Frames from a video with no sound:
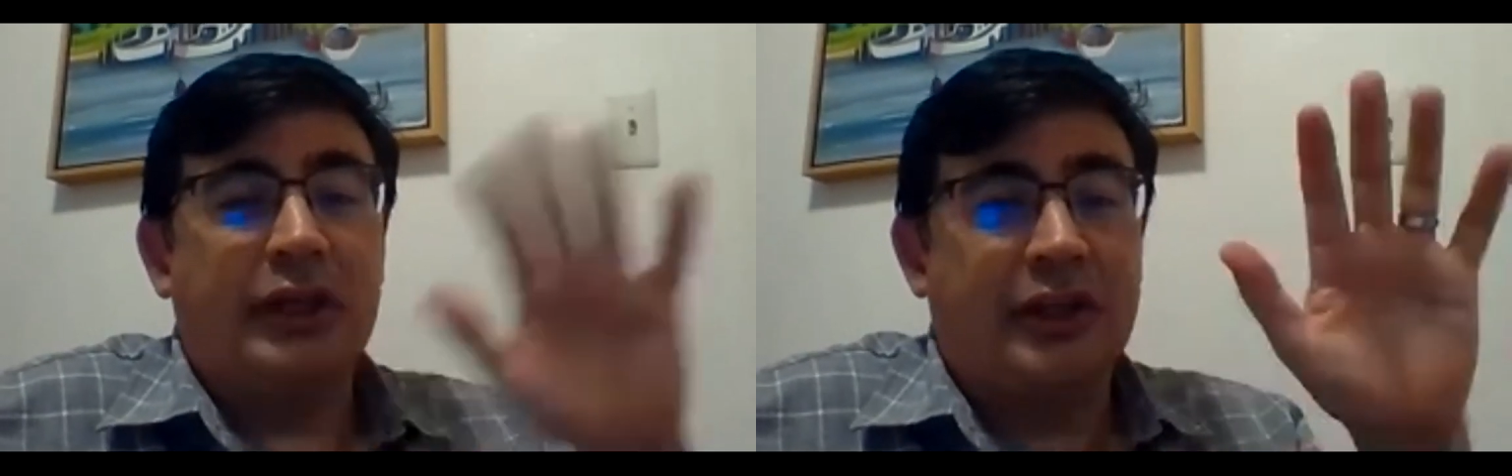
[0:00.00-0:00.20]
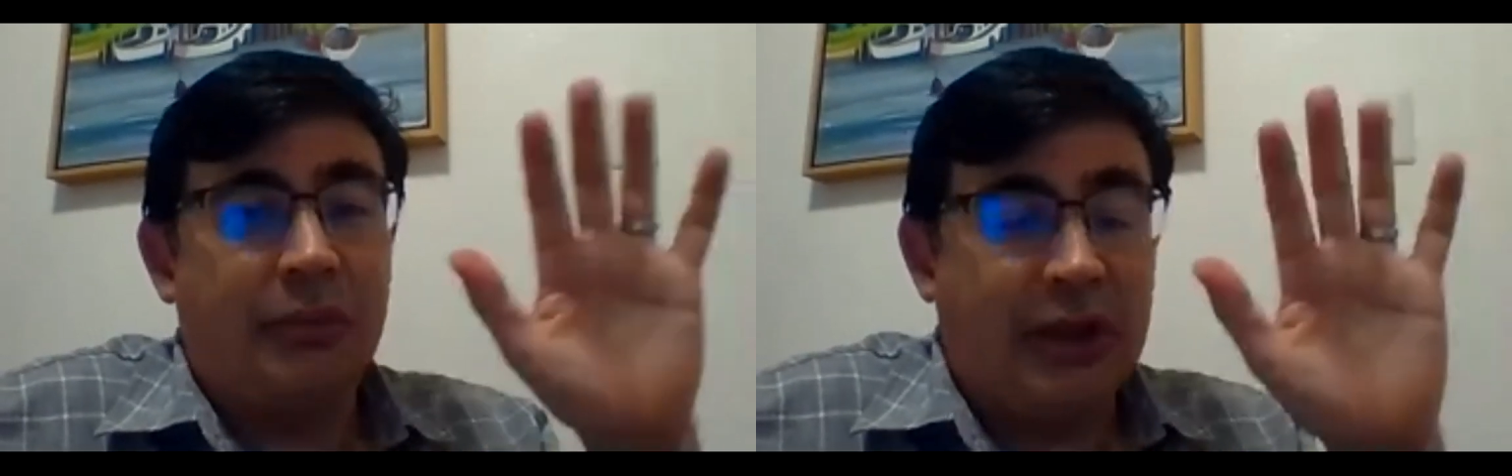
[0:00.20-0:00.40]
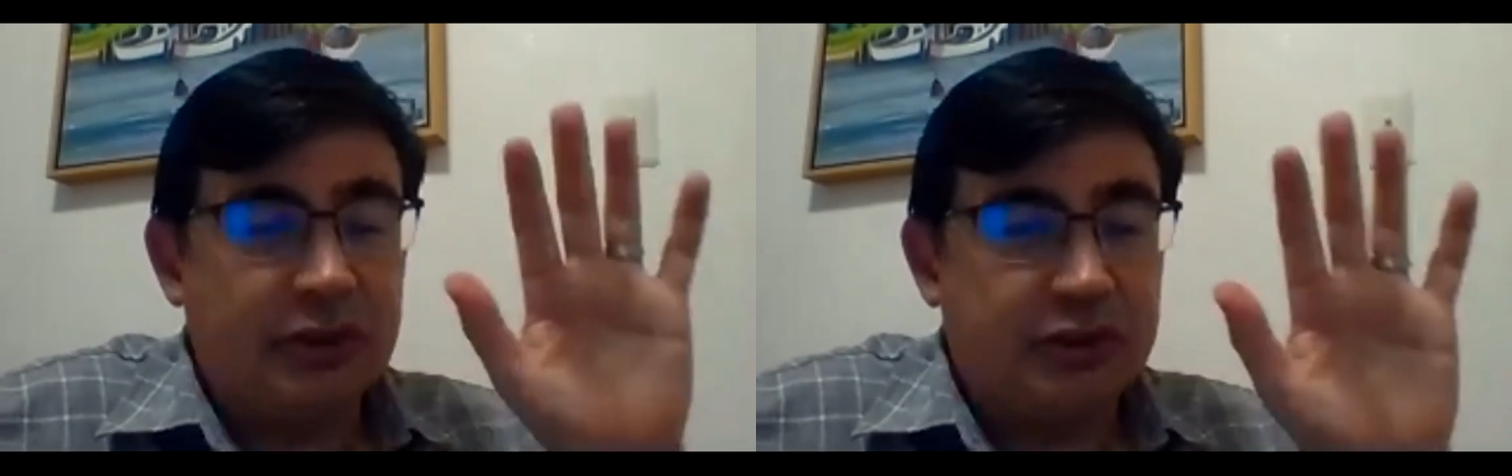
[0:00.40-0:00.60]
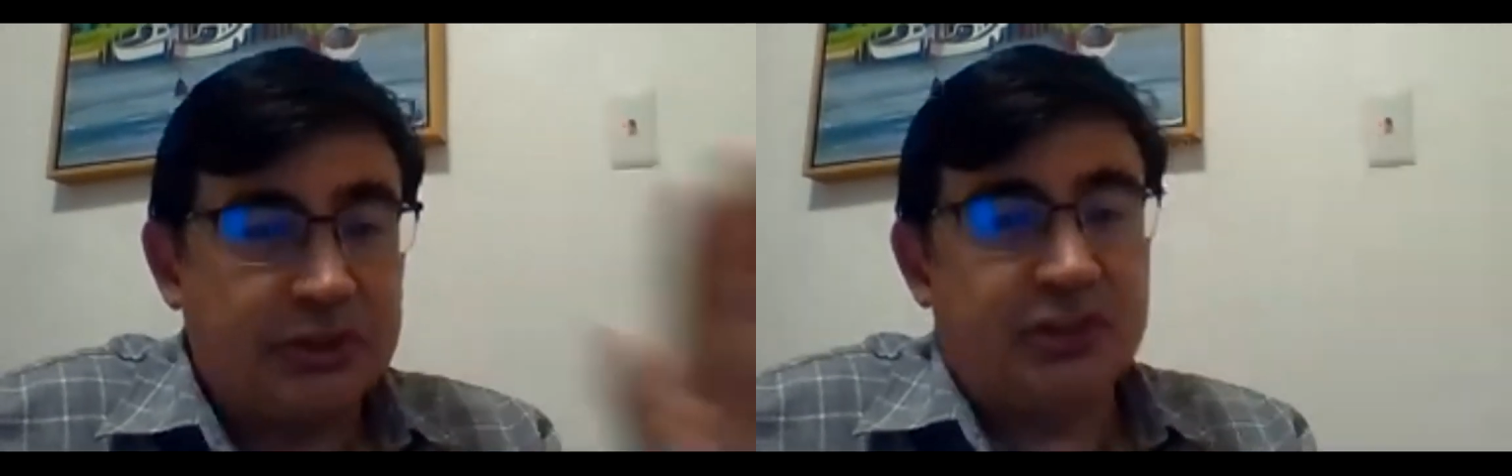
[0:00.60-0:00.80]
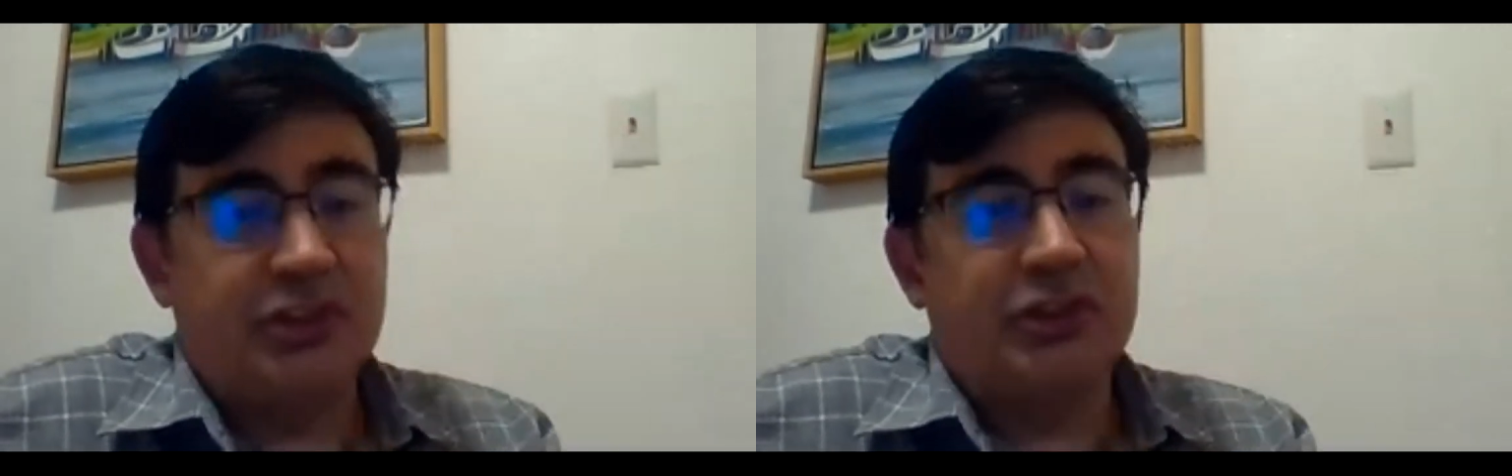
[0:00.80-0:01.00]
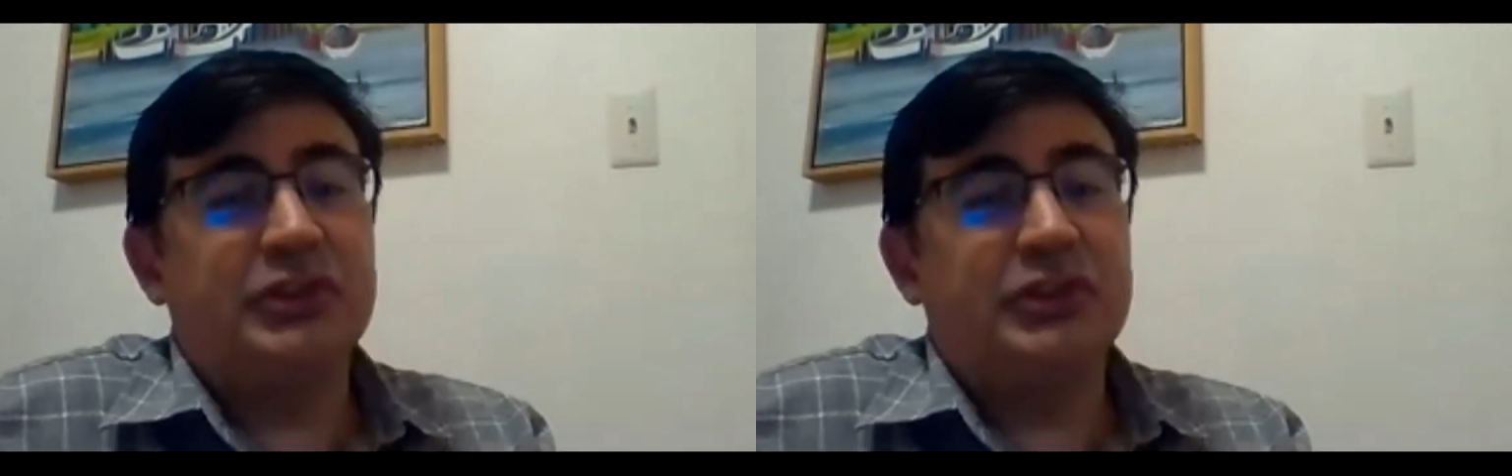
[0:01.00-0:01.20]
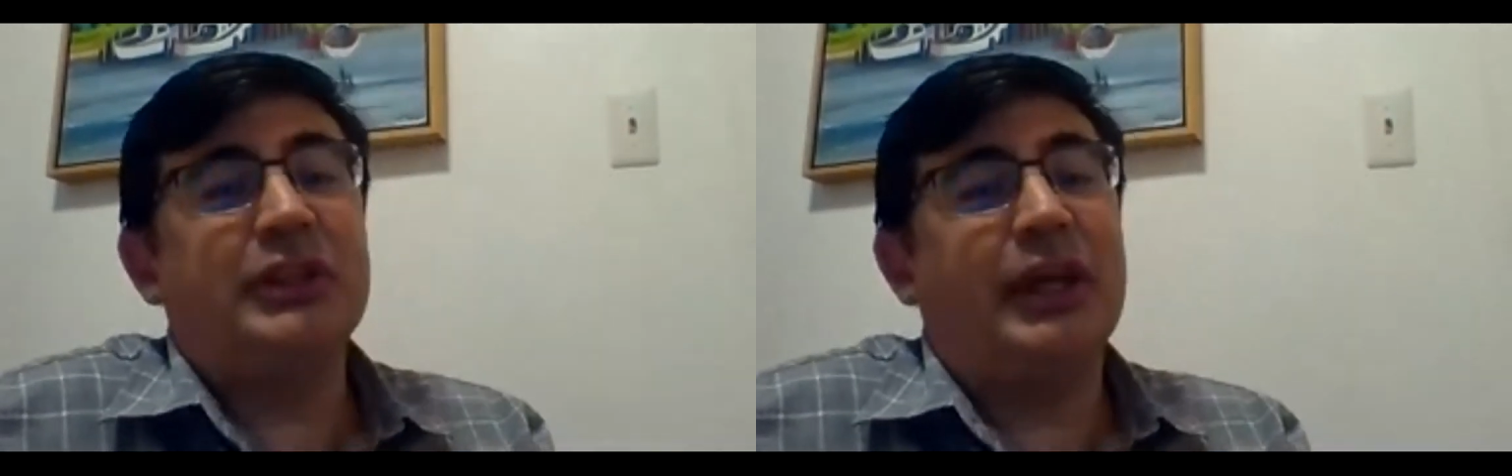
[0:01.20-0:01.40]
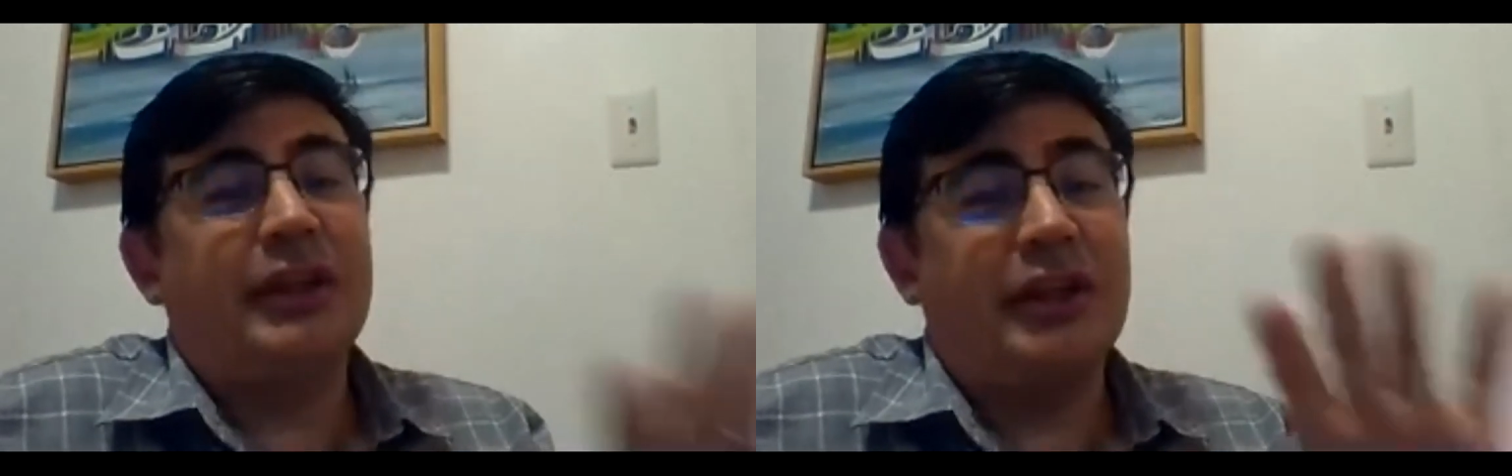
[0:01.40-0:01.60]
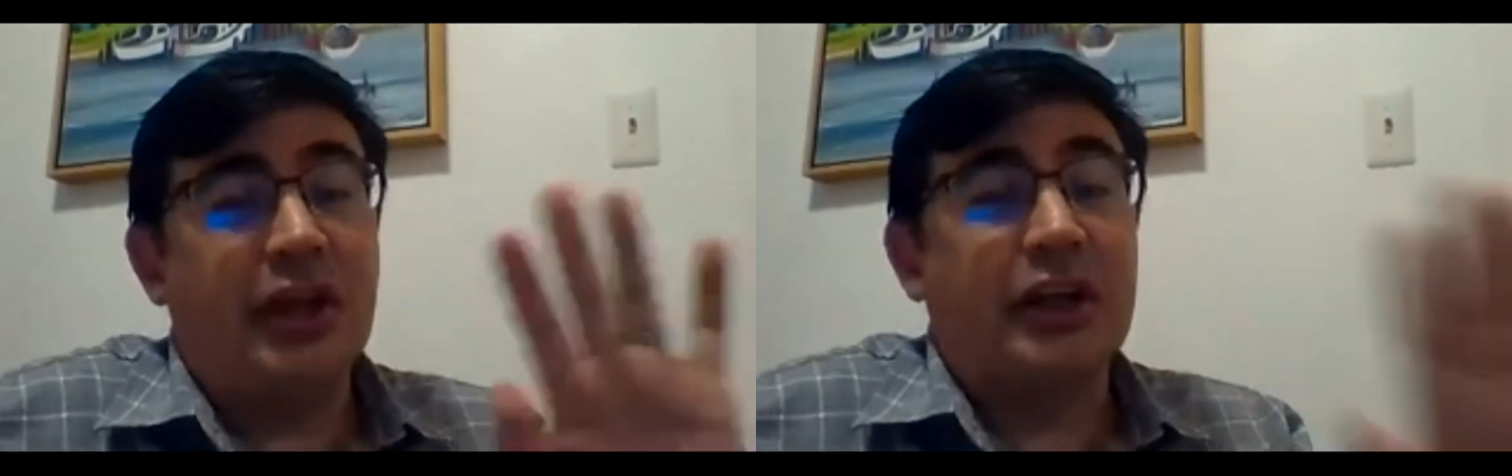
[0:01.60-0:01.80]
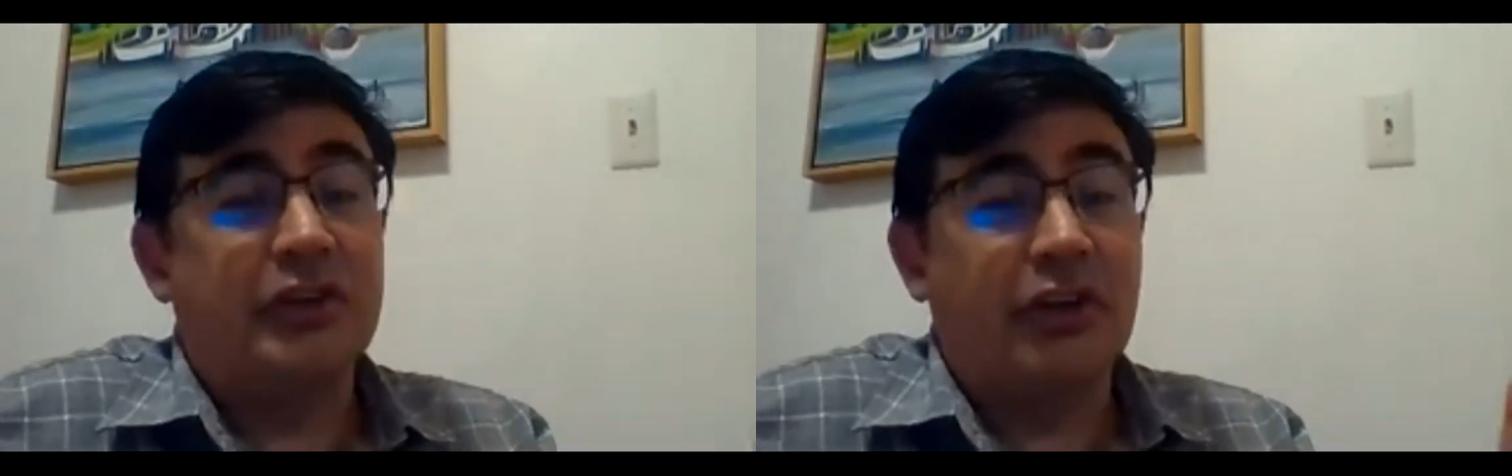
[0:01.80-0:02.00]
income eligible children and then
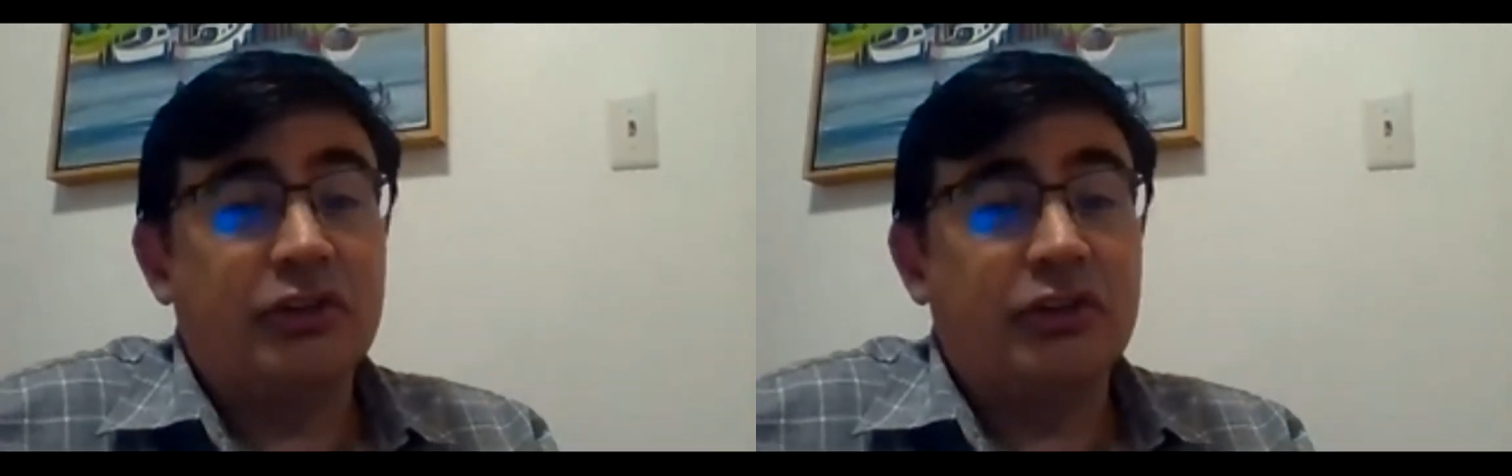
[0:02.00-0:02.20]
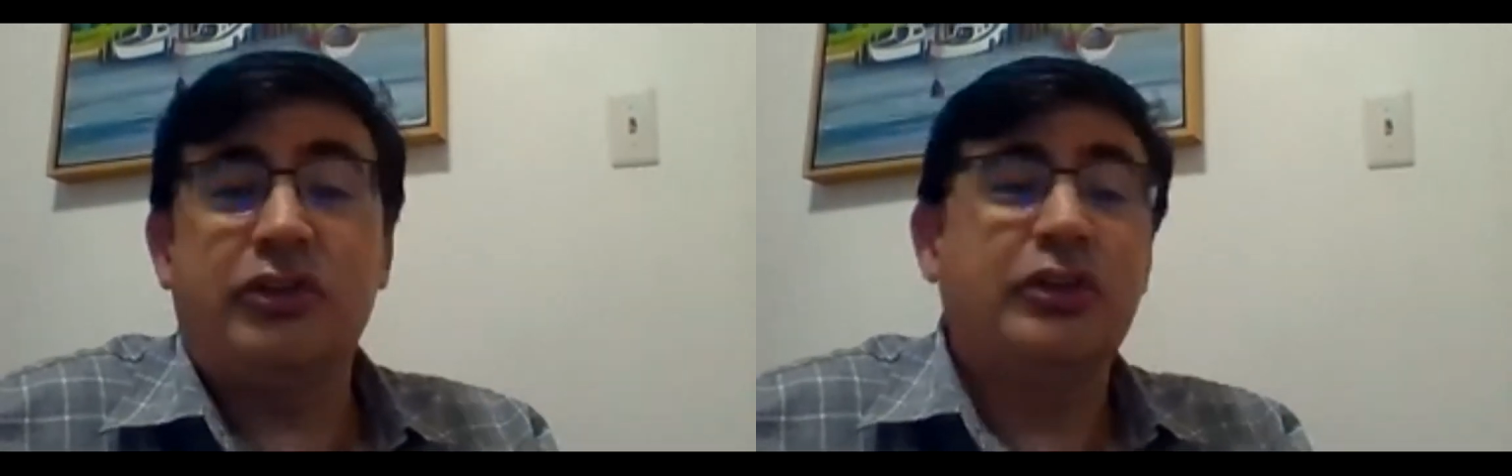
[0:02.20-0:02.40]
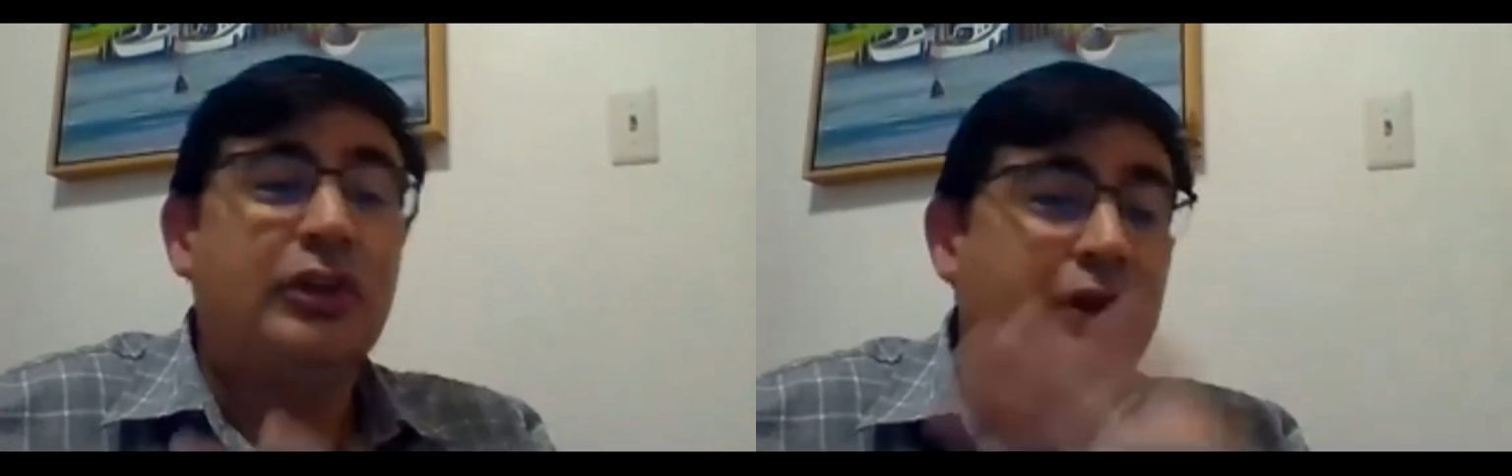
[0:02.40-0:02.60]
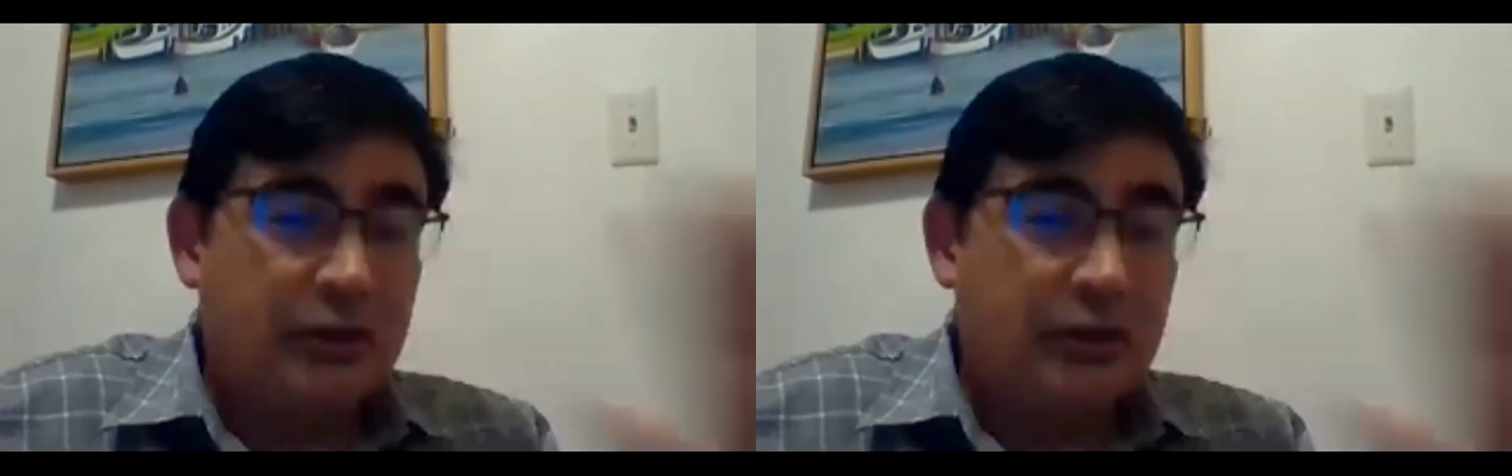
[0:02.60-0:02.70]
young adults,